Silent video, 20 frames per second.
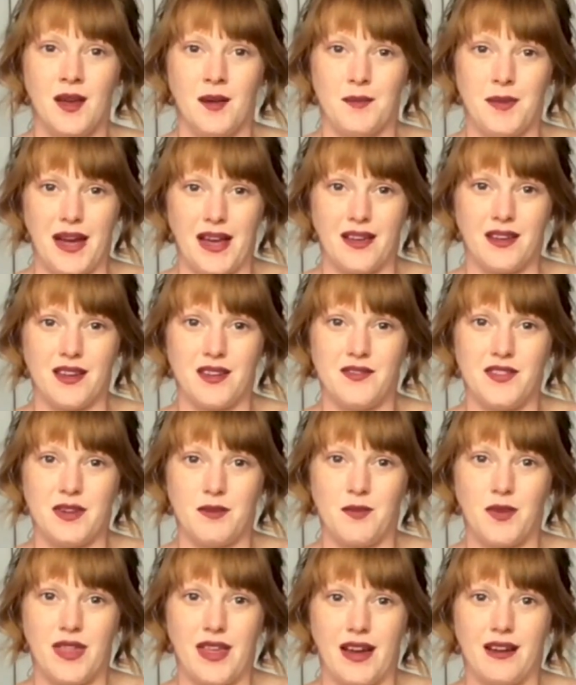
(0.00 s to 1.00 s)
But I could have
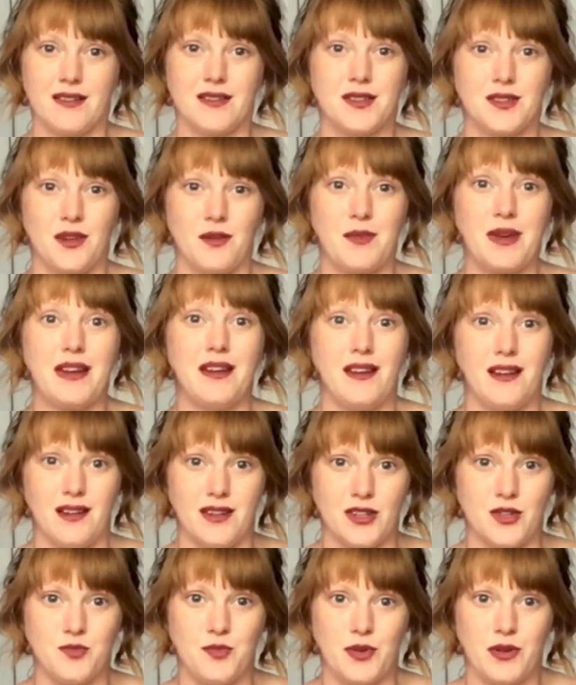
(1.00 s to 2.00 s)
done without so many
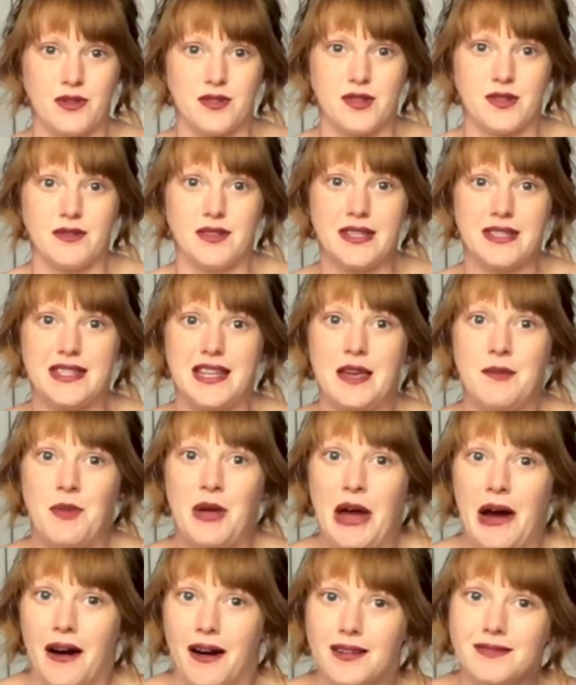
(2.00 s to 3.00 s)
large books on this
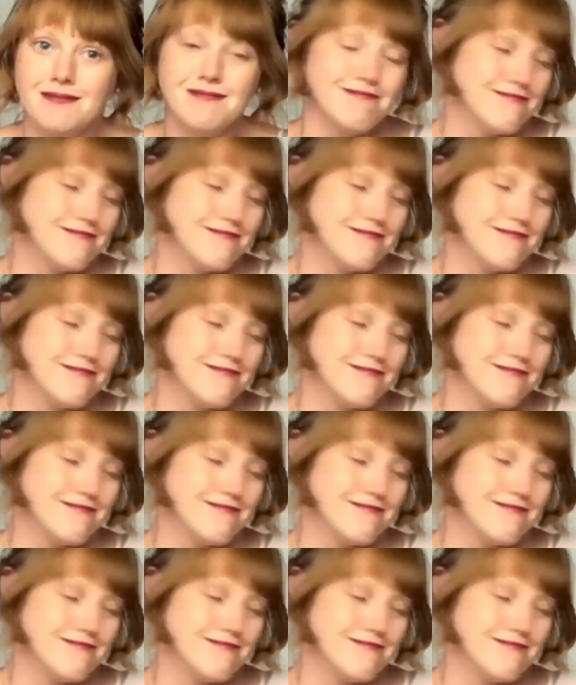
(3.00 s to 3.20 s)
TBR.